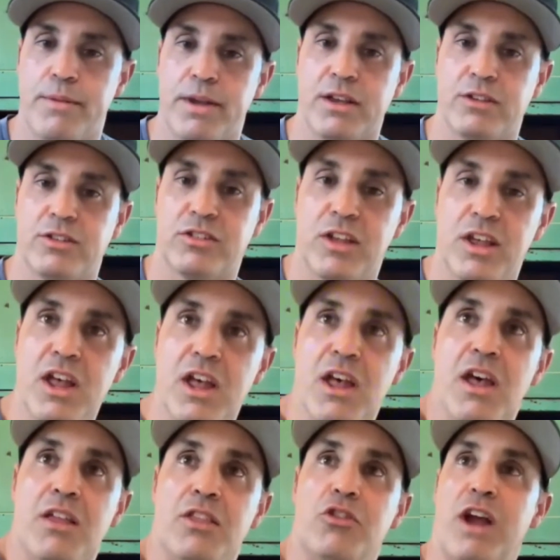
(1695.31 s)
Because
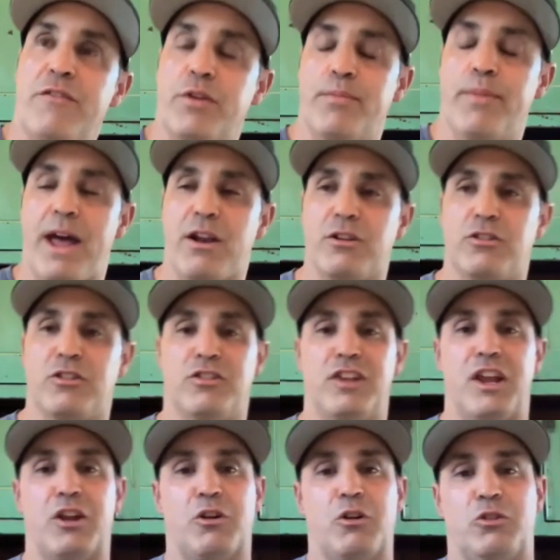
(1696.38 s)
traffic patterns in
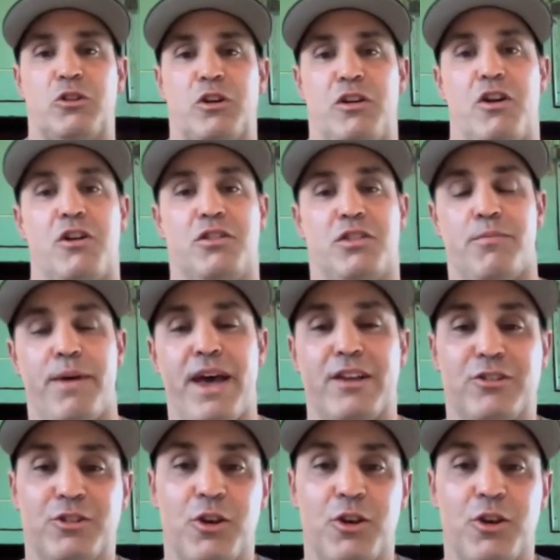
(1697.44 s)
Santa Cruz aren't the best.